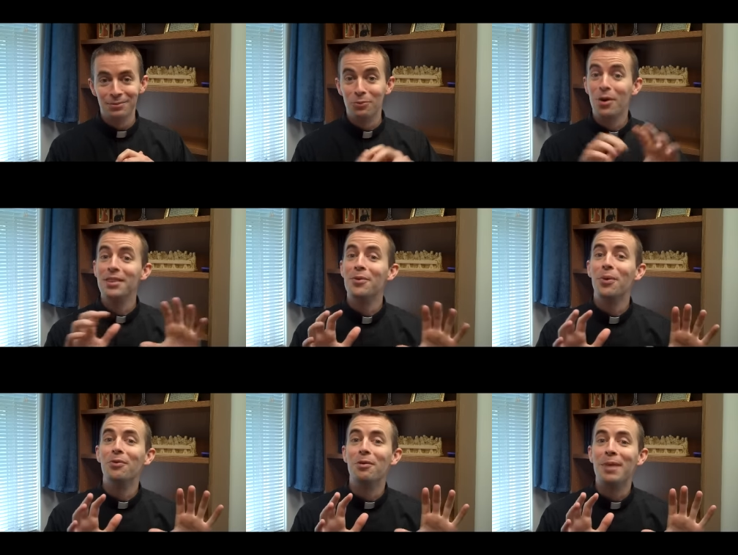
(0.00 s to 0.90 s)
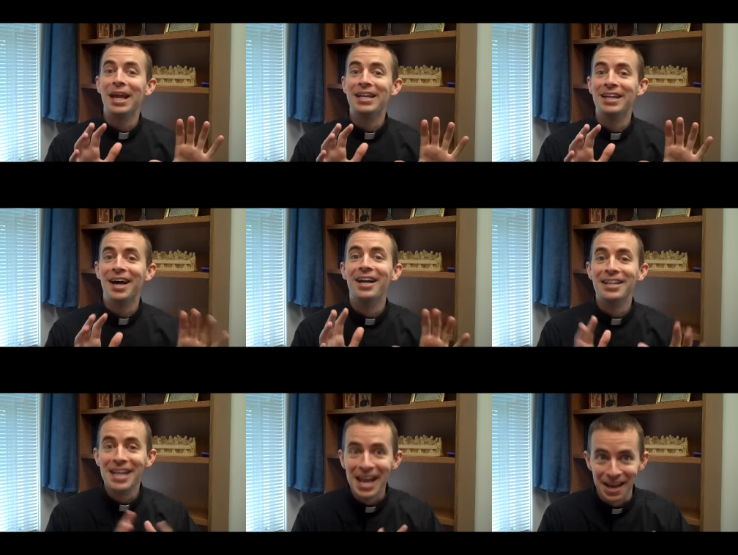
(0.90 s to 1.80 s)
one that will remain
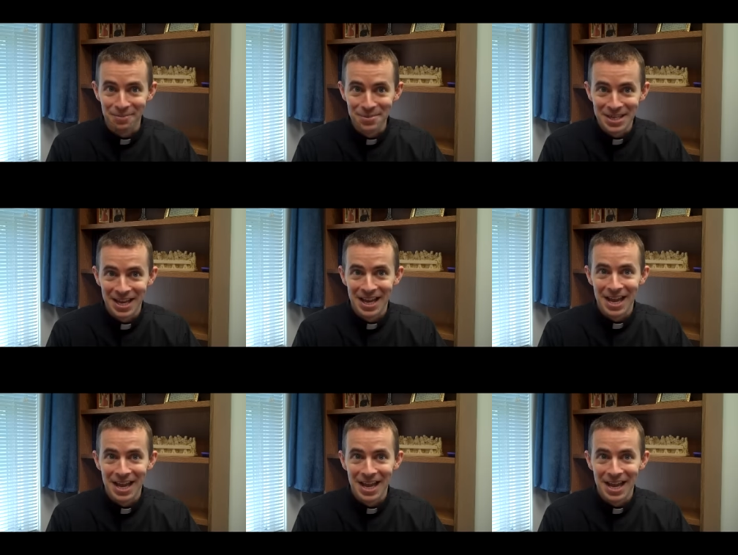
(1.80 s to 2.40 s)
unnamed,